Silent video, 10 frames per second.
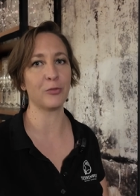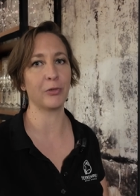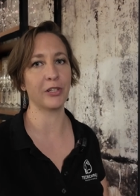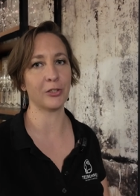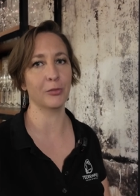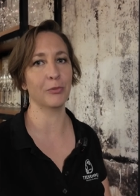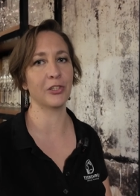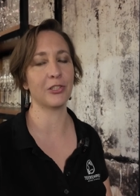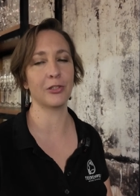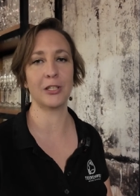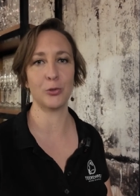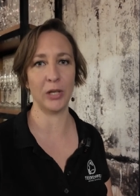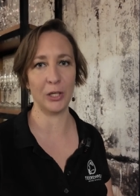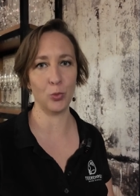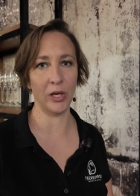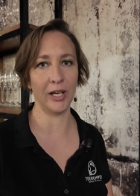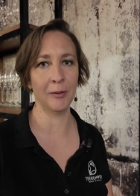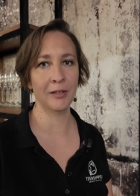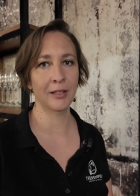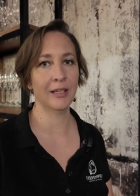and Spirit Competition in 2020,
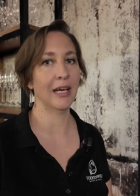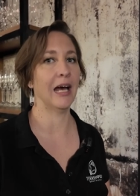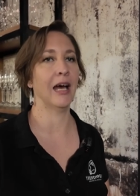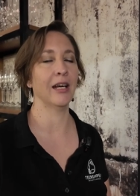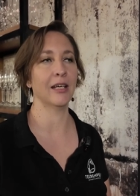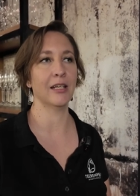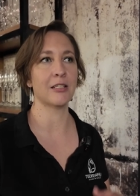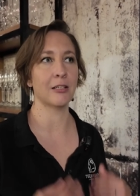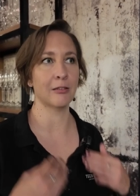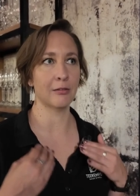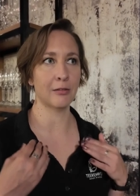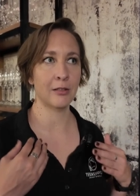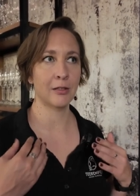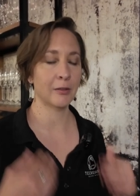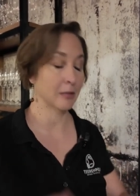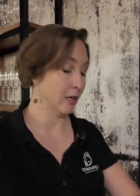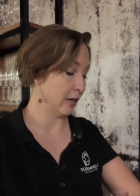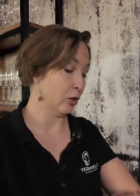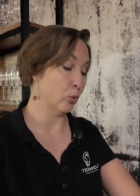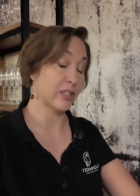and it is an
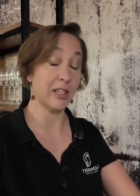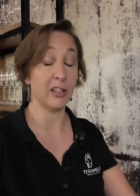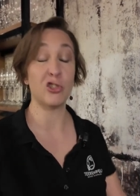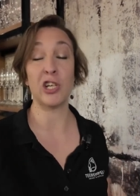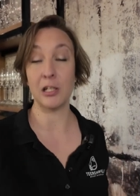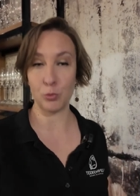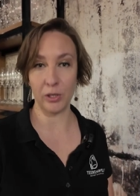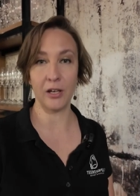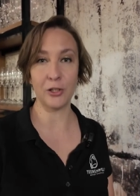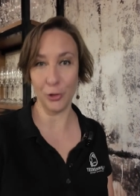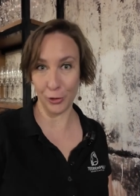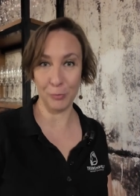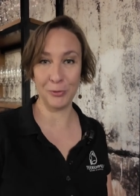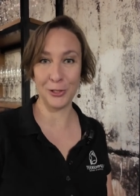I always get the chills when I talk